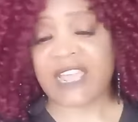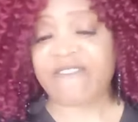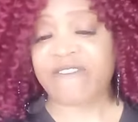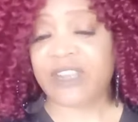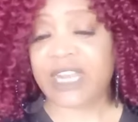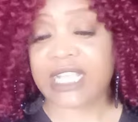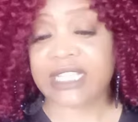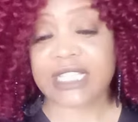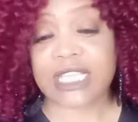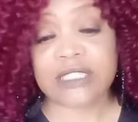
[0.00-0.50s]
feel
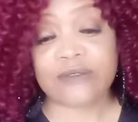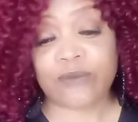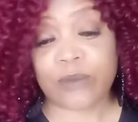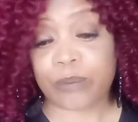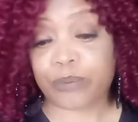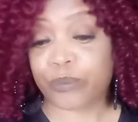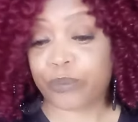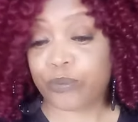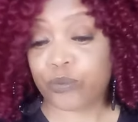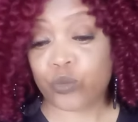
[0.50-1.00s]
like that's
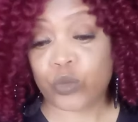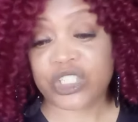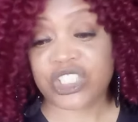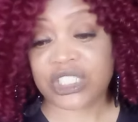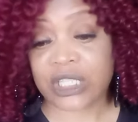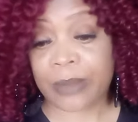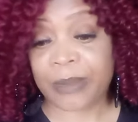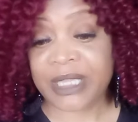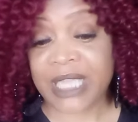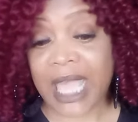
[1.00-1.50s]
what
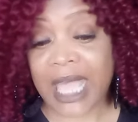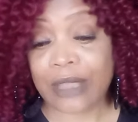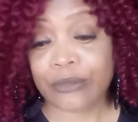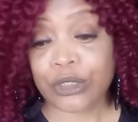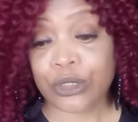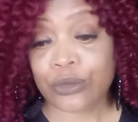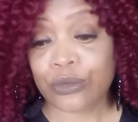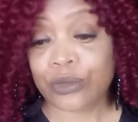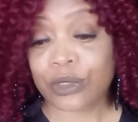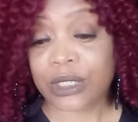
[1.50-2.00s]
some of y'all
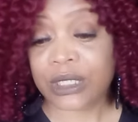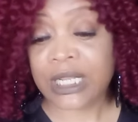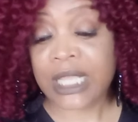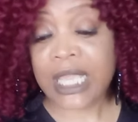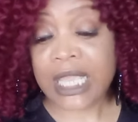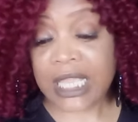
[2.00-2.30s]
doing.